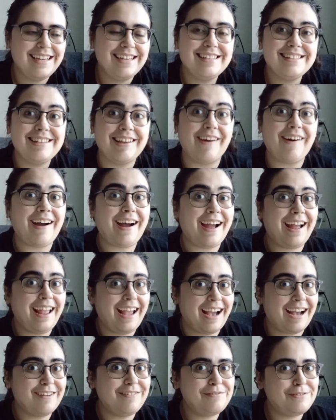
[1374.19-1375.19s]
So I
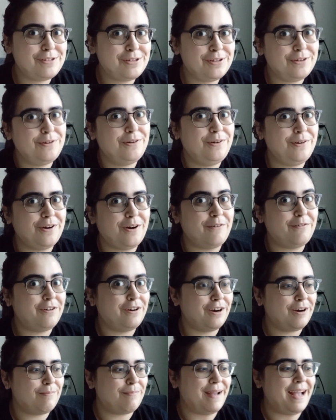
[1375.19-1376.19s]
have 2 of
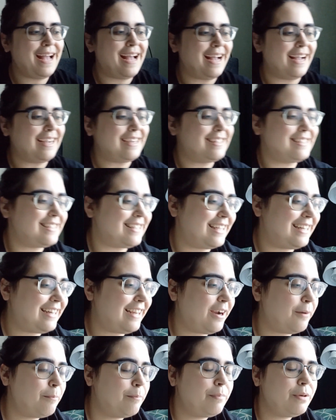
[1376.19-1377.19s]
her bags, and
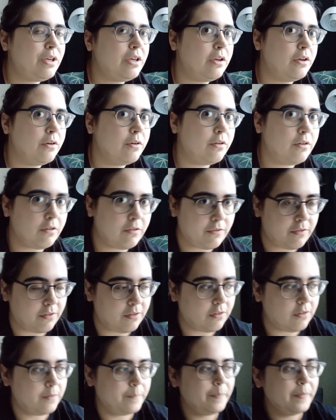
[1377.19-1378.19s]
they're
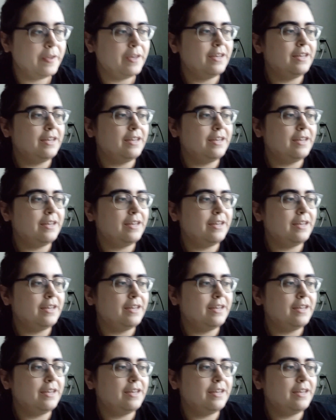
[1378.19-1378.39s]
beautiful.